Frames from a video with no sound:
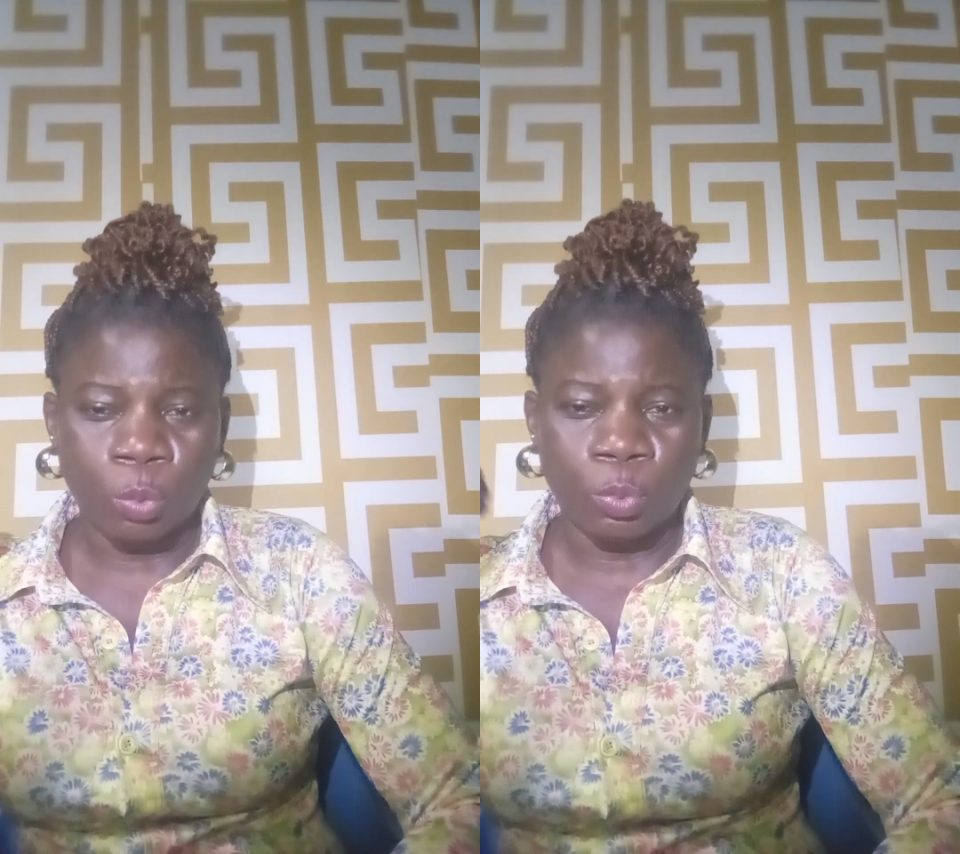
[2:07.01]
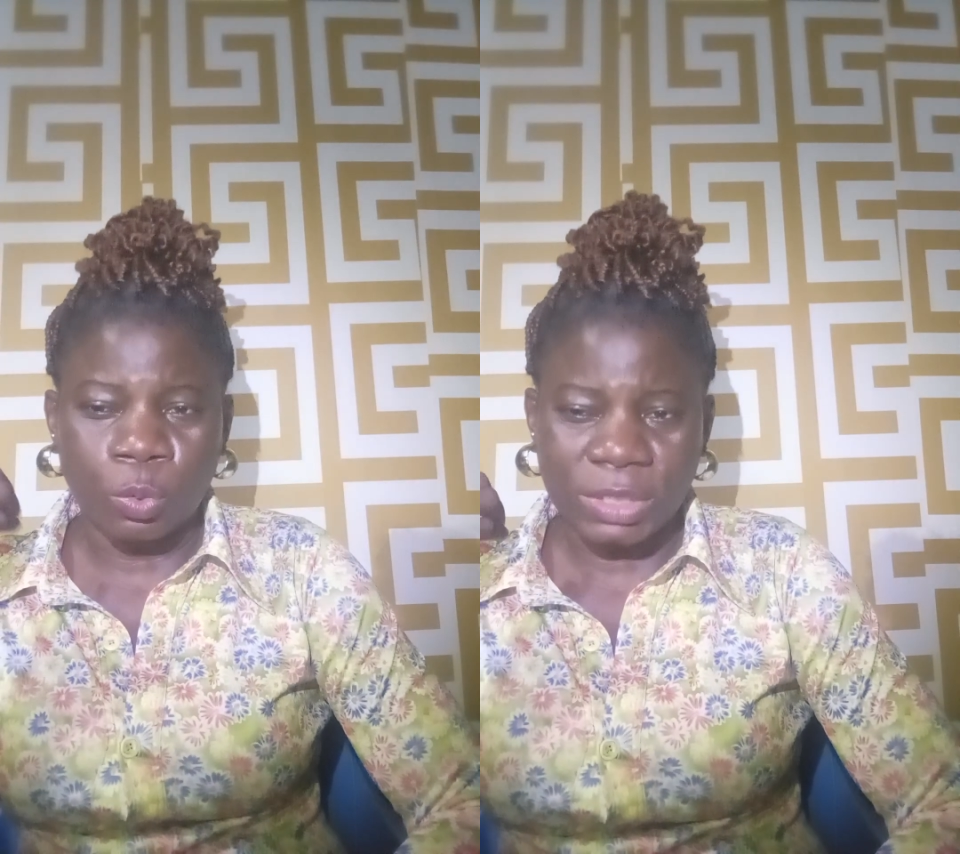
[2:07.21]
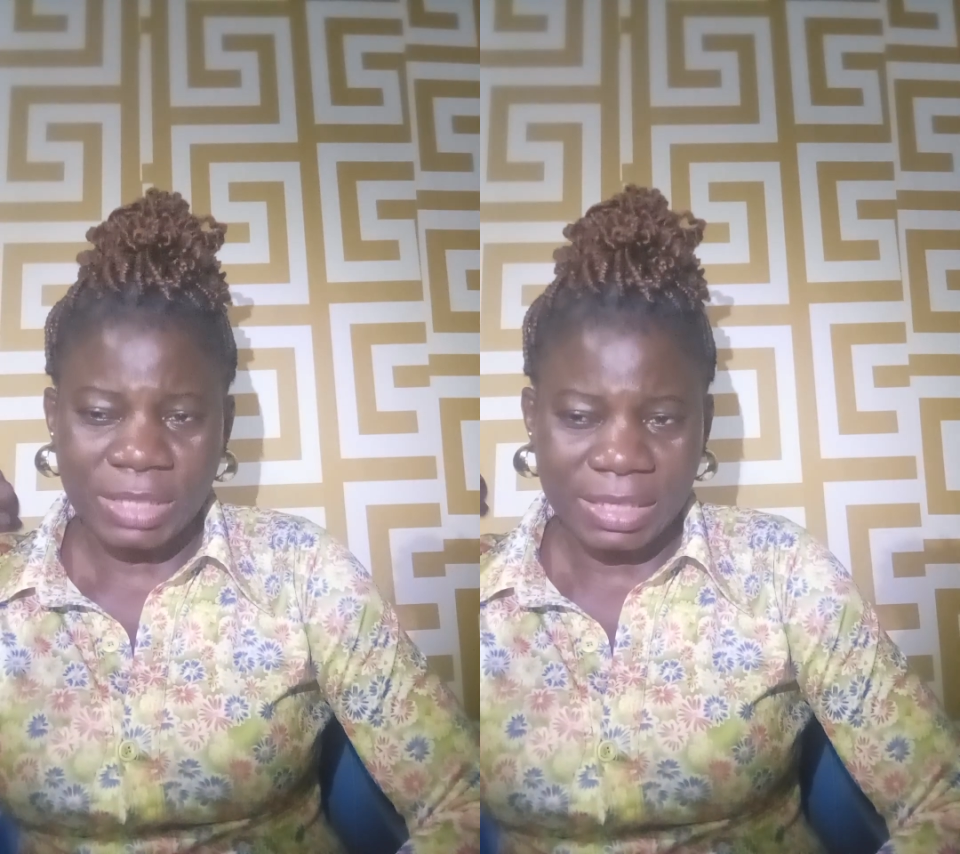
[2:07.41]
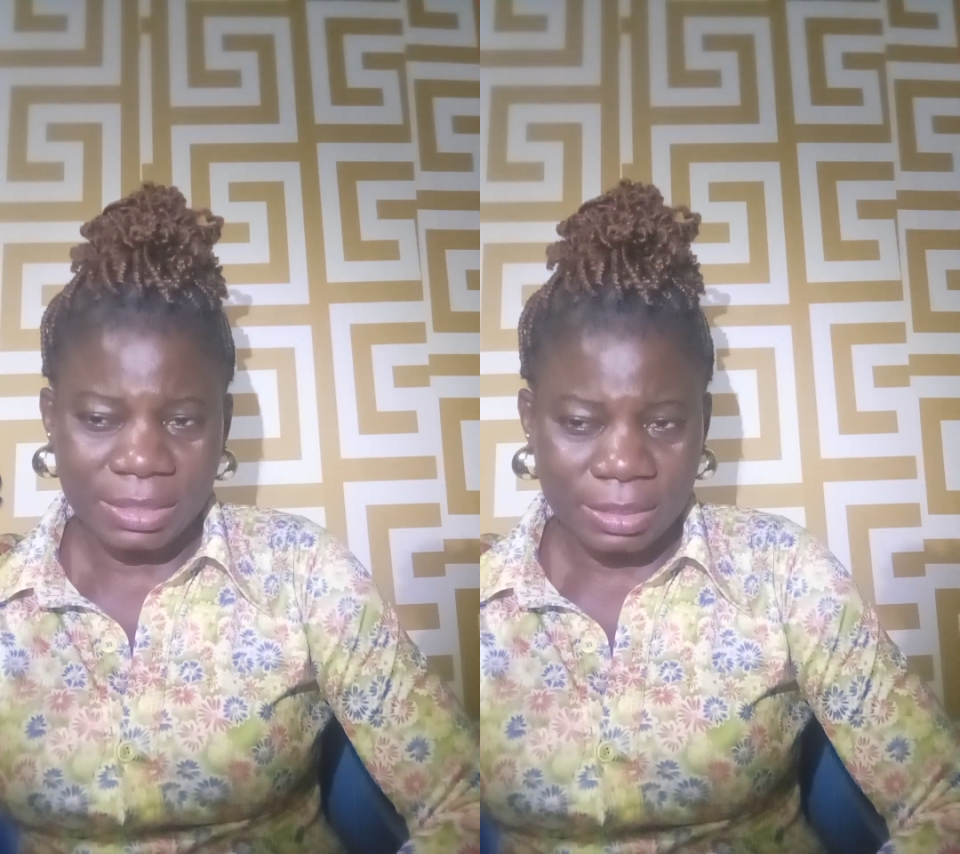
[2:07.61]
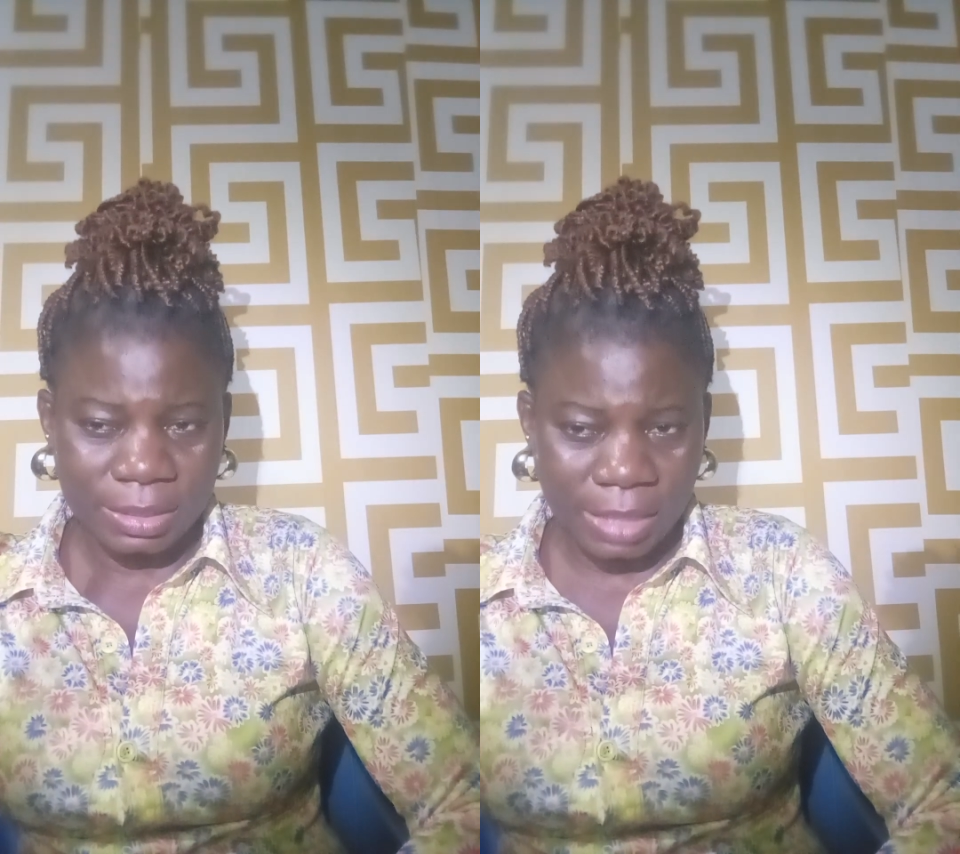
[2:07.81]
process
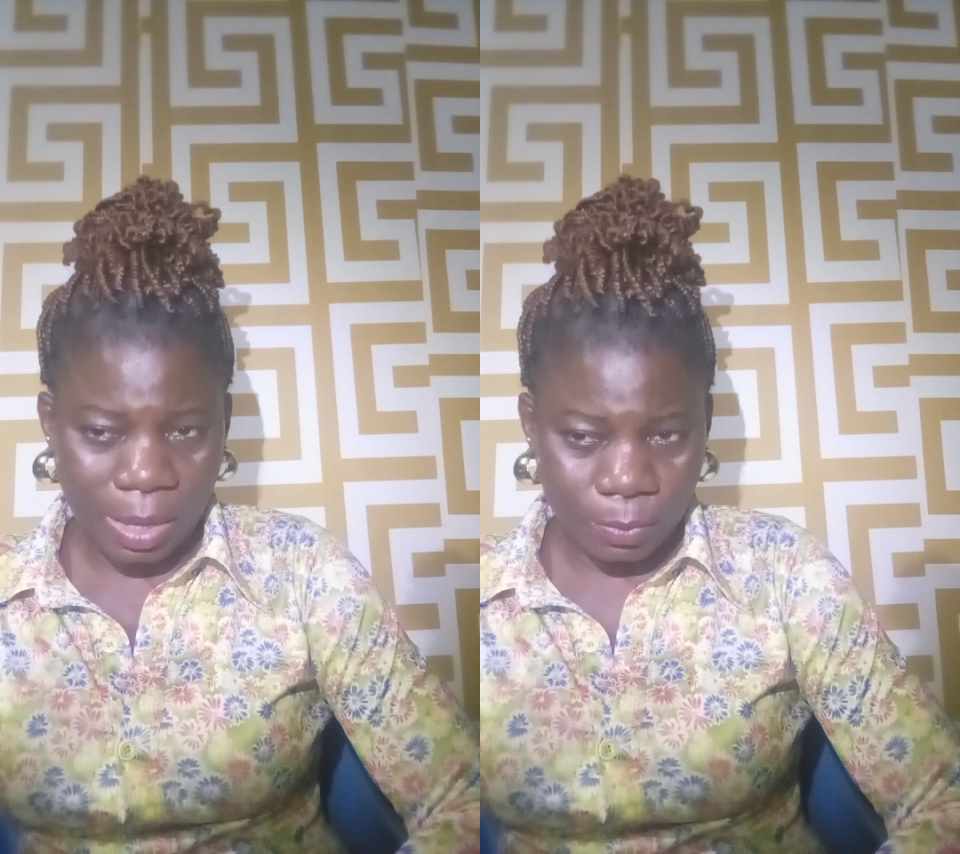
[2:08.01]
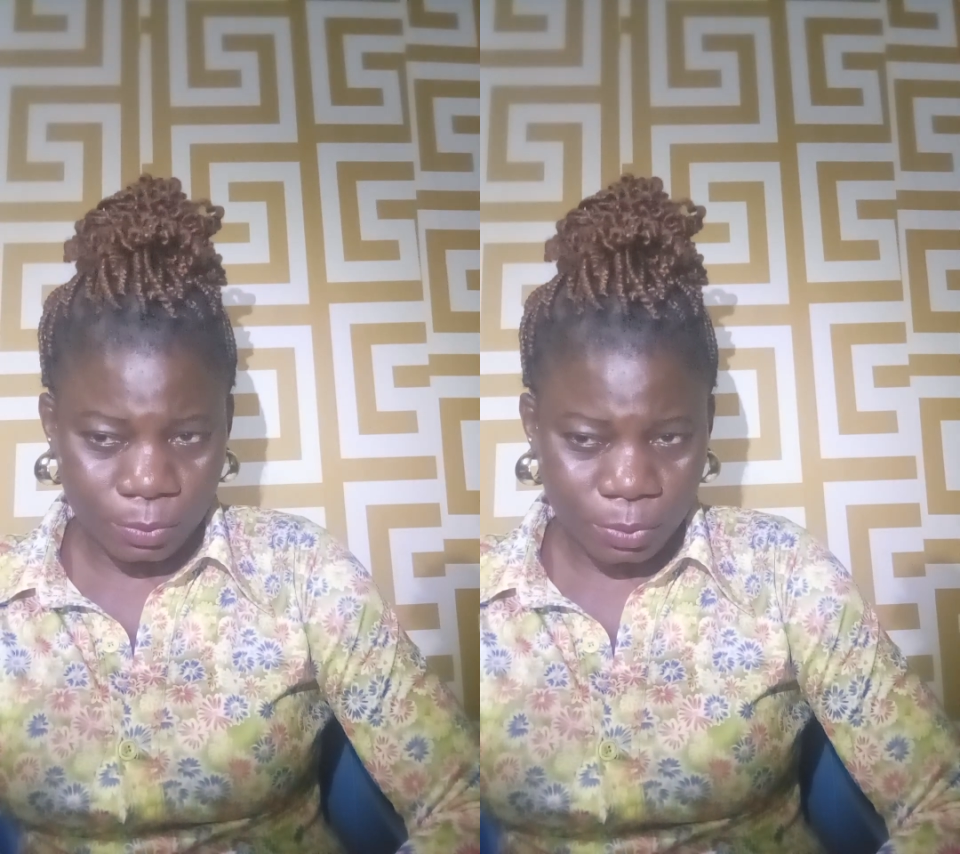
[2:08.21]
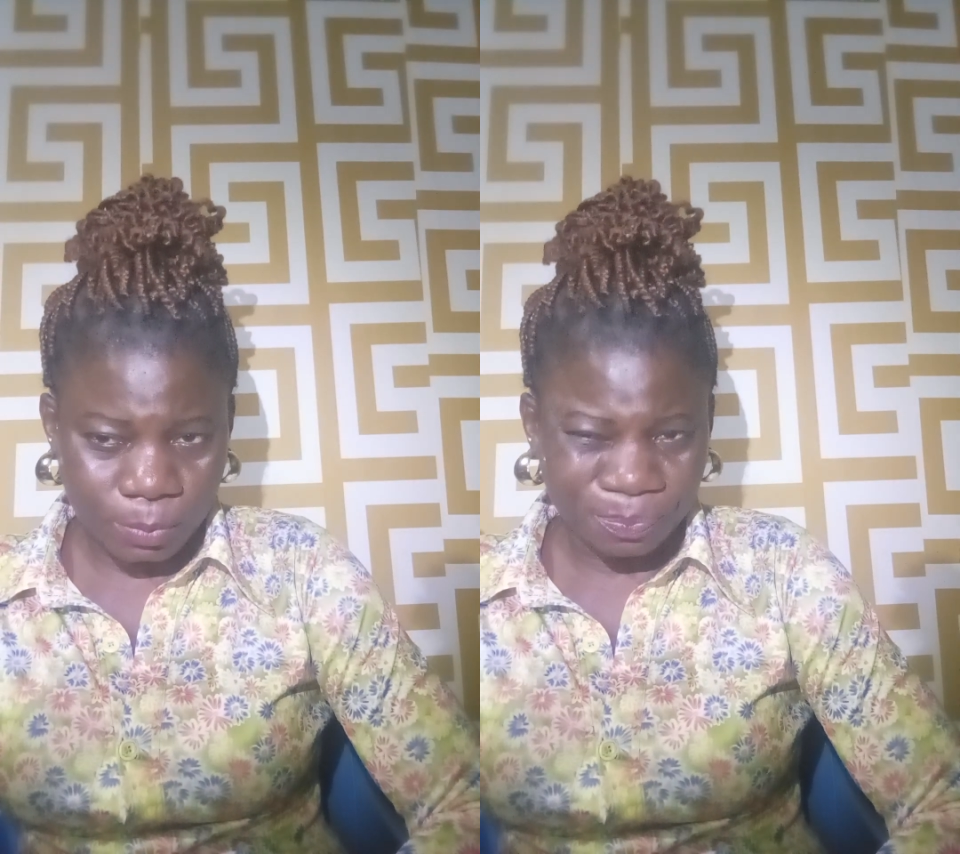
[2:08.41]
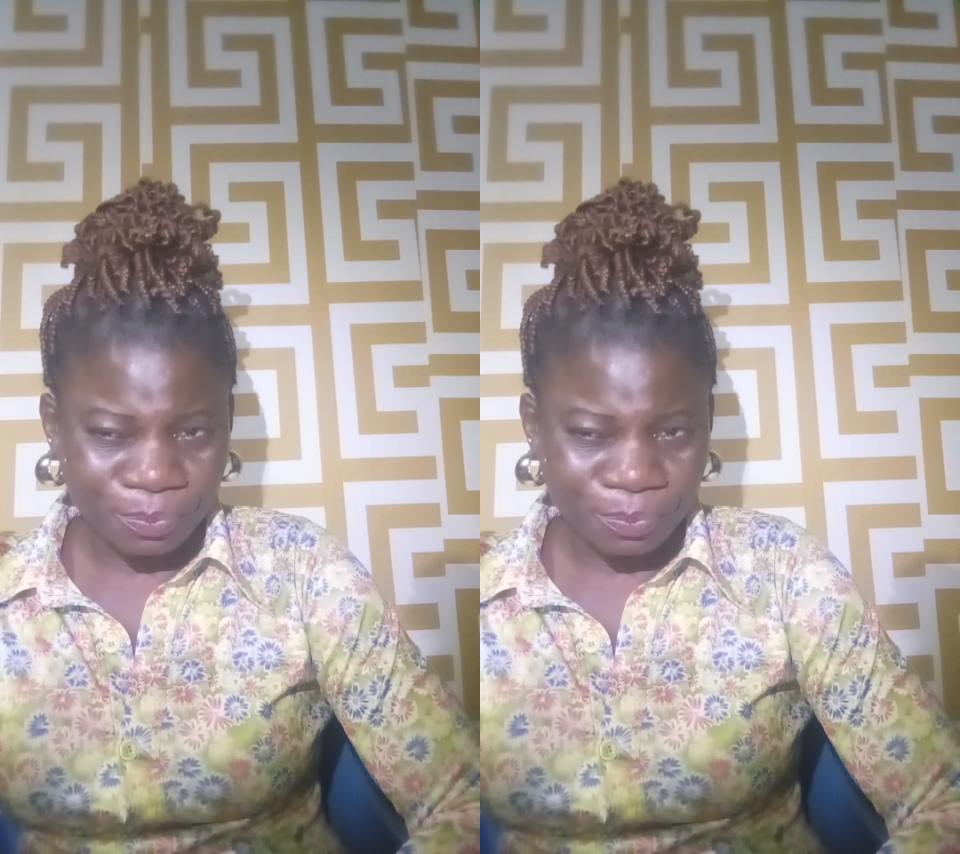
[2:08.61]
the sounds,